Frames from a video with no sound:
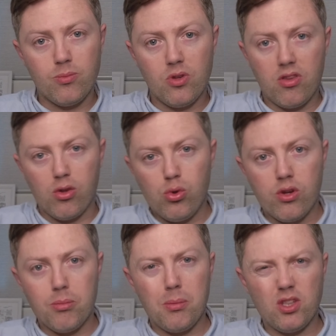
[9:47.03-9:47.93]
so you
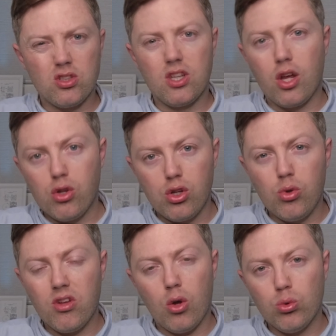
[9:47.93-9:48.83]
can maybe just
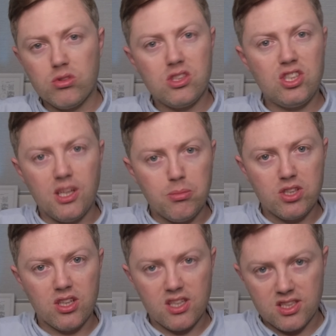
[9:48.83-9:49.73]
use an old cheap
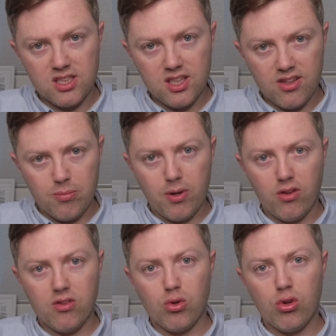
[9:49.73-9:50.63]
shirt as
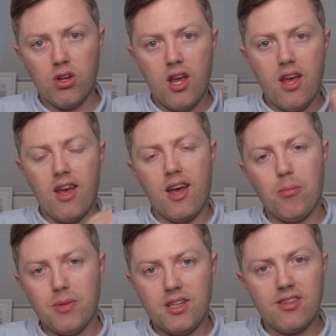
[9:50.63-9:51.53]
opposed to
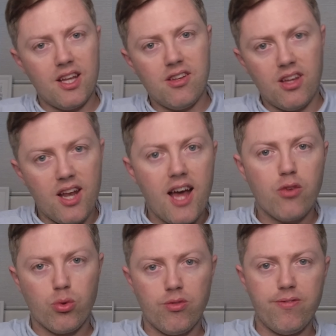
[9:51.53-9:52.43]
me sending an
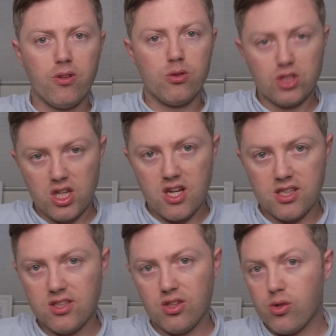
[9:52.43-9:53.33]
actual full
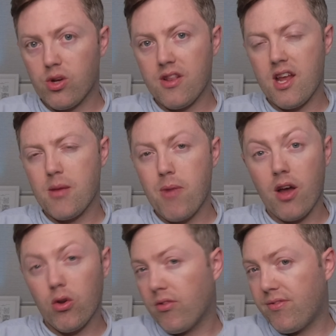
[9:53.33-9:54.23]
shirt to you, and then it
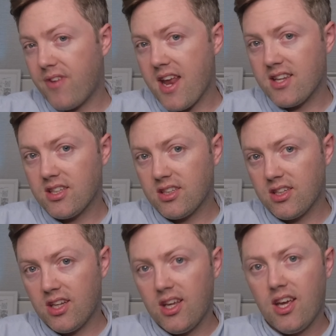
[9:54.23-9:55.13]
might not fit.
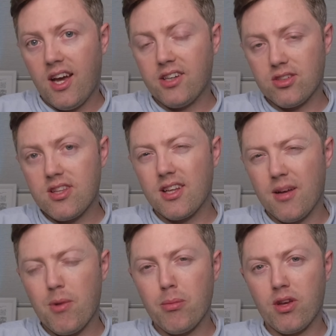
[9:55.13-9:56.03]
I just think that
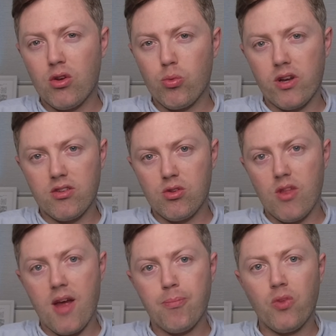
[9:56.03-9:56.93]
might be a good way to do
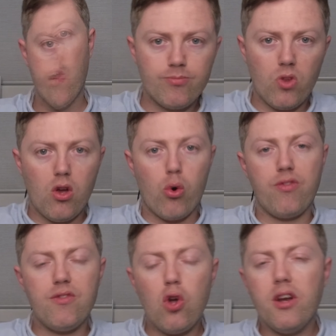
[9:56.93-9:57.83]
that. Or
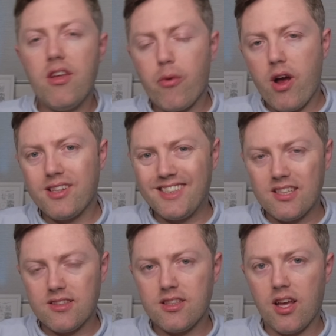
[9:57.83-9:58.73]
if you've got any other
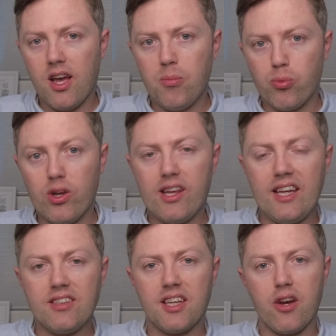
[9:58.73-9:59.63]
ideas, I'm really
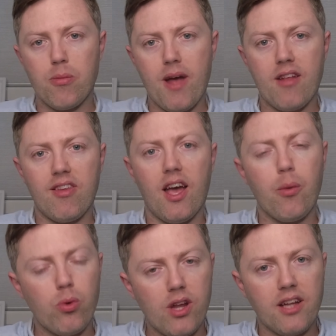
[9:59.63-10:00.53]
keen to hear about it. I
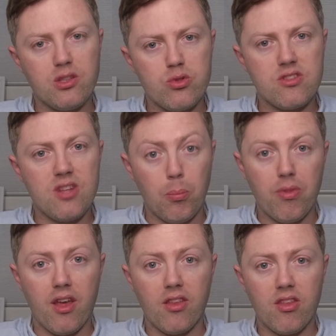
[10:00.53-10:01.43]
would like to do
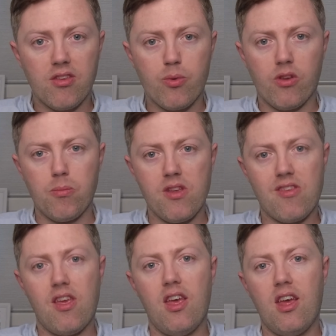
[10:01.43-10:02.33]
something this
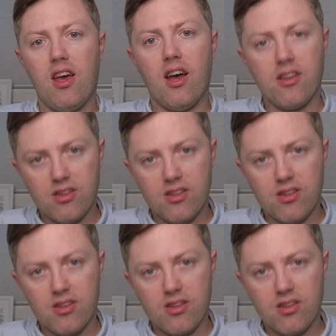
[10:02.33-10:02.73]
Christmas to